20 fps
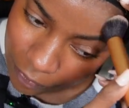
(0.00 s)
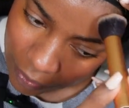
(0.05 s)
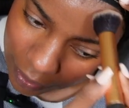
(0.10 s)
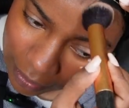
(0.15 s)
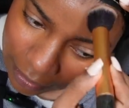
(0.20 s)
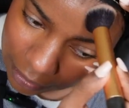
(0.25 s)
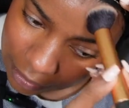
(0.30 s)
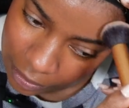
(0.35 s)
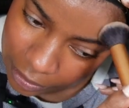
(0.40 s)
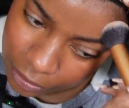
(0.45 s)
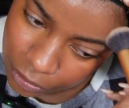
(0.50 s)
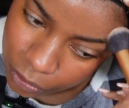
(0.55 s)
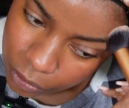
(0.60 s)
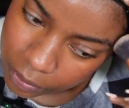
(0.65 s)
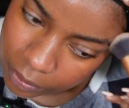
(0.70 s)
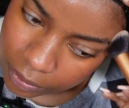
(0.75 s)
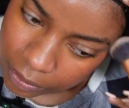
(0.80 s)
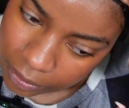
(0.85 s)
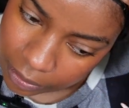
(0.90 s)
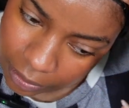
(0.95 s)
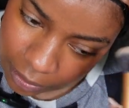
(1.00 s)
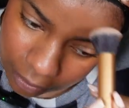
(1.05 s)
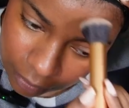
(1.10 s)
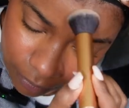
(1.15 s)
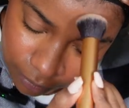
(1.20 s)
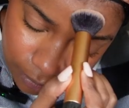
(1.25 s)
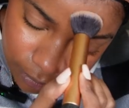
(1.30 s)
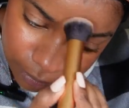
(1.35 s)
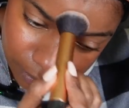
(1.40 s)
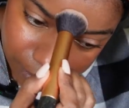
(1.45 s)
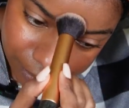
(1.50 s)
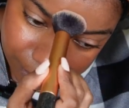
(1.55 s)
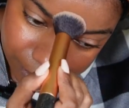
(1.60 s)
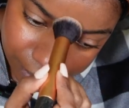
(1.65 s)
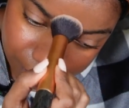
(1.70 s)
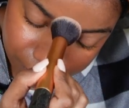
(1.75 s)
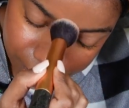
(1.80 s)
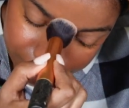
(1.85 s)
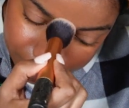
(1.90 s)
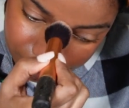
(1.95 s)
I'm not sure what that is, but
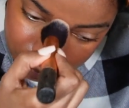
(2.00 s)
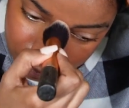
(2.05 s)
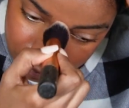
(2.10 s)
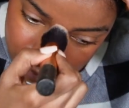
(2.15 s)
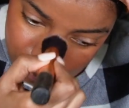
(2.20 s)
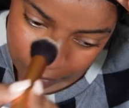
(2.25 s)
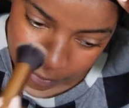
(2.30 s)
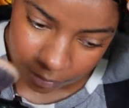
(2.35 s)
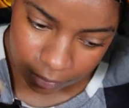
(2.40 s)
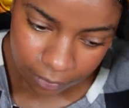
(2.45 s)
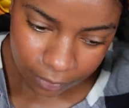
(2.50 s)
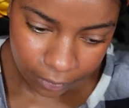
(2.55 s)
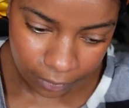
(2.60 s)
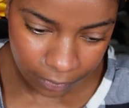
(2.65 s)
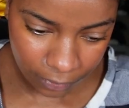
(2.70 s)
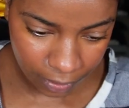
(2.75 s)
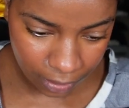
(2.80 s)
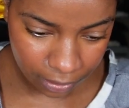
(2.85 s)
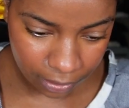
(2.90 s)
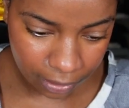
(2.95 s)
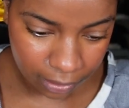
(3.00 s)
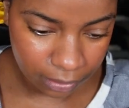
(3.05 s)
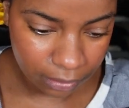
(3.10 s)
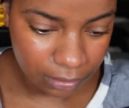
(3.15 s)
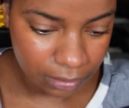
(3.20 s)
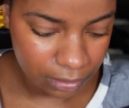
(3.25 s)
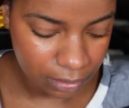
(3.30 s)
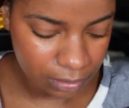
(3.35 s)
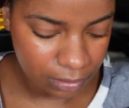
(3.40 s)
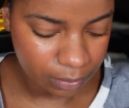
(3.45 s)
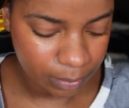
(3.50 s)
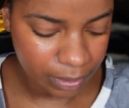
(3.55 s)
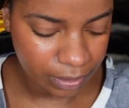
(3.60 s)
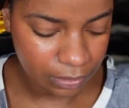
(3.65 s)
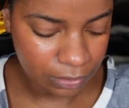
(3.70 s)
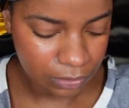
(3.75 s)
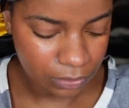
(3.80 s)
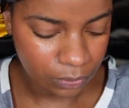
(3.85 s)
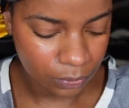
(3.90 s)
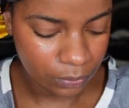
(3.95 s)
I got the blue one,
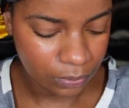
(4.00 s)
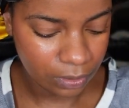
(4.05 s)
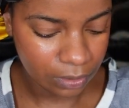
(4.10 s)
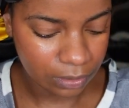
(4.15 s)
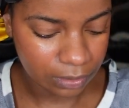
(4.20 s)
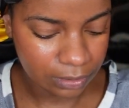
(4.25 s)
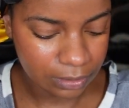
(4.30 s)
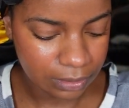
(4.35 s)
and it is in the